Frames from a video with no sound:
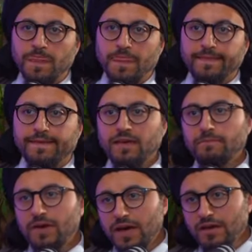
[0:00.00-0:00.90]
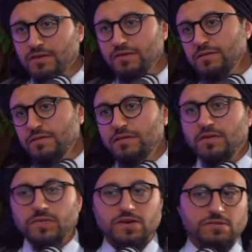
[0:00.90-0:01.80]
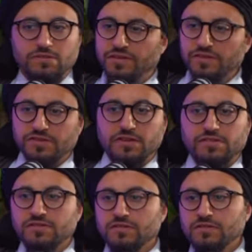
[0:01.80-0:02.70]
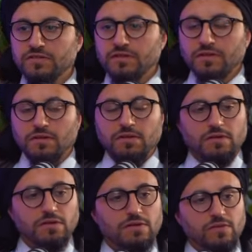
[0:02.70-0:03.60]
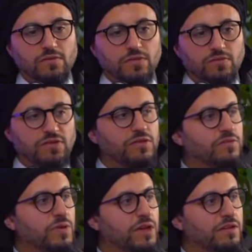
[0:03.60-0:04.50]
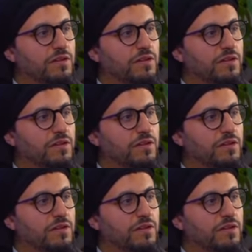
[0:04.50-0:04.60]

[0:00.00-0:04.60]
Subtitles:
He came back. Umar, nothing changed. He said, what is with this man?